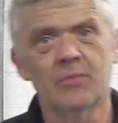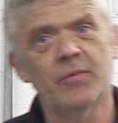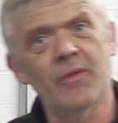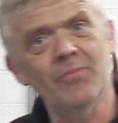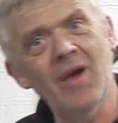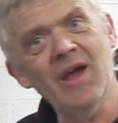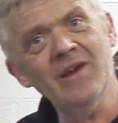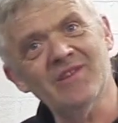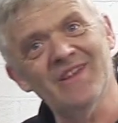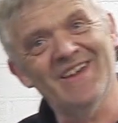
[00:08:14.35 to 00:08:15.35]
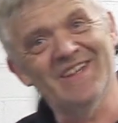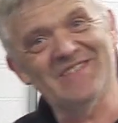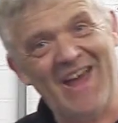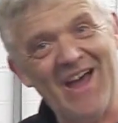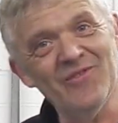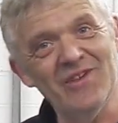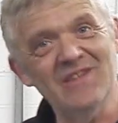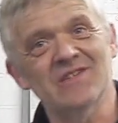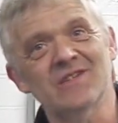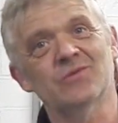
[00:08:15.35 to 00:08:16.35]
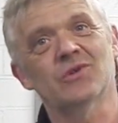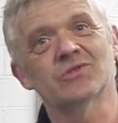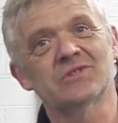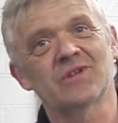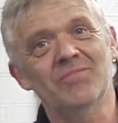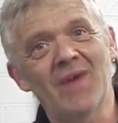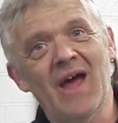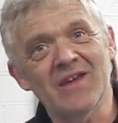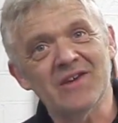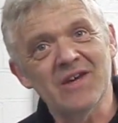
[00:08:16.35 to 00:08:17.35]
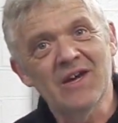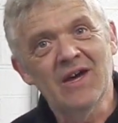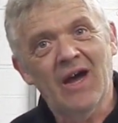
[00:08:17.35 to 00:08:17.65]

But the main thing is how easy it was to make.